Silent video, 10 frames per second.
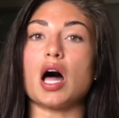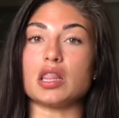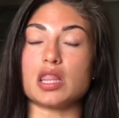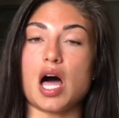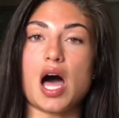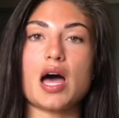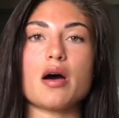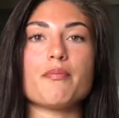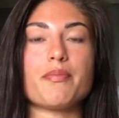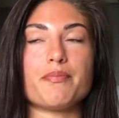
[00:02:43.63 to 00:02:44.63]
a
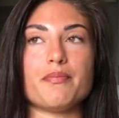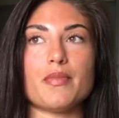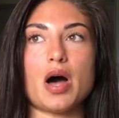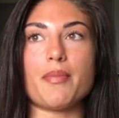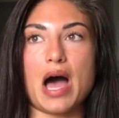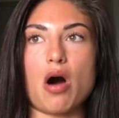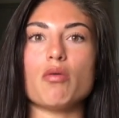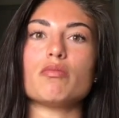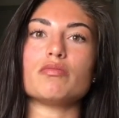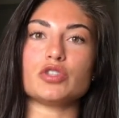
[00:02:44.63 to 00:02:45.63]
lot
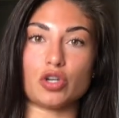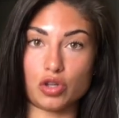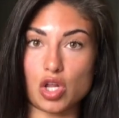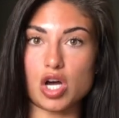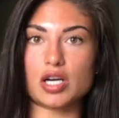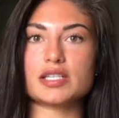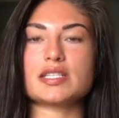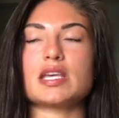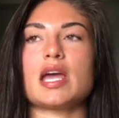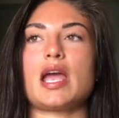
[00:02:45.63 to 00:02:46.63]
about your
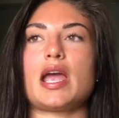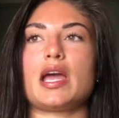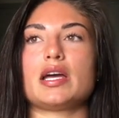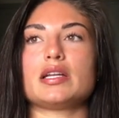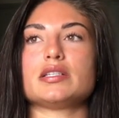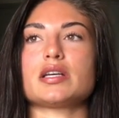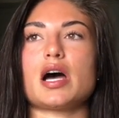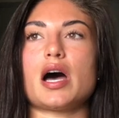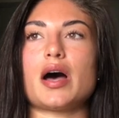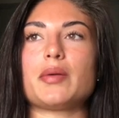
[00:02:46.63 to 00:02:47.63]
looks and
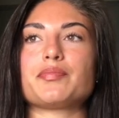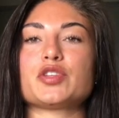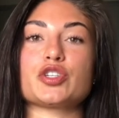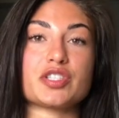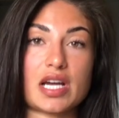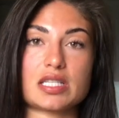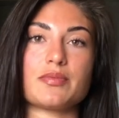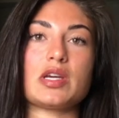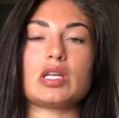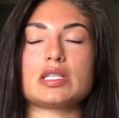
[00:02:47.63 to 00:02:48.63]
your sex
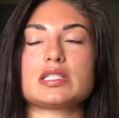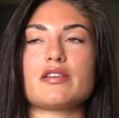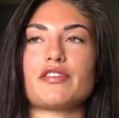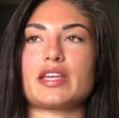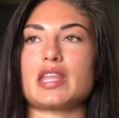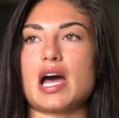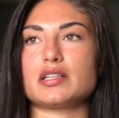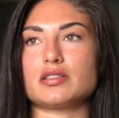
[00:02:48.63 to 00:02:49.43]
appeal and stuff like that.